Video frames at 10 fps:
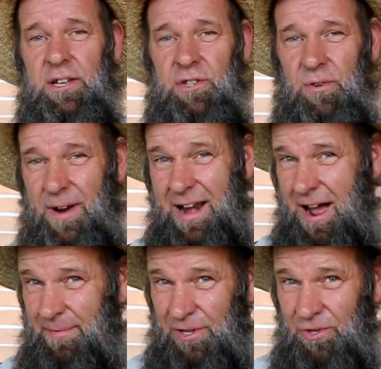So right now
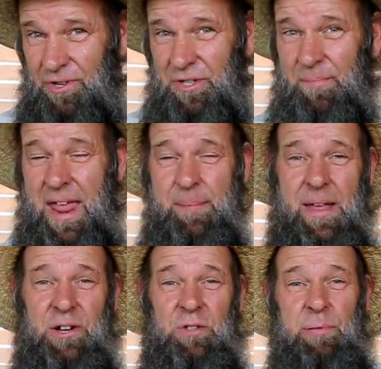I'm gonna enjoy some
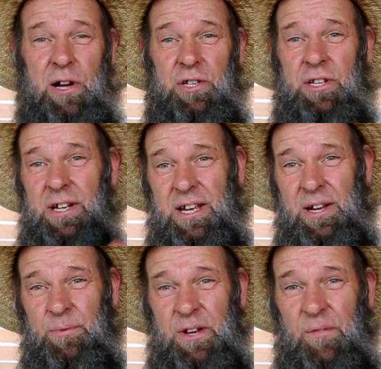Haymaker's Punch.
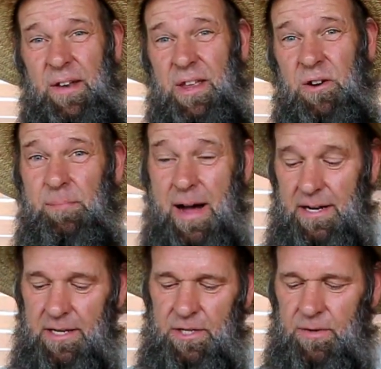We did a video
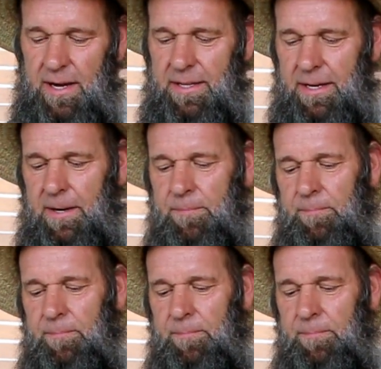about it, it's right there.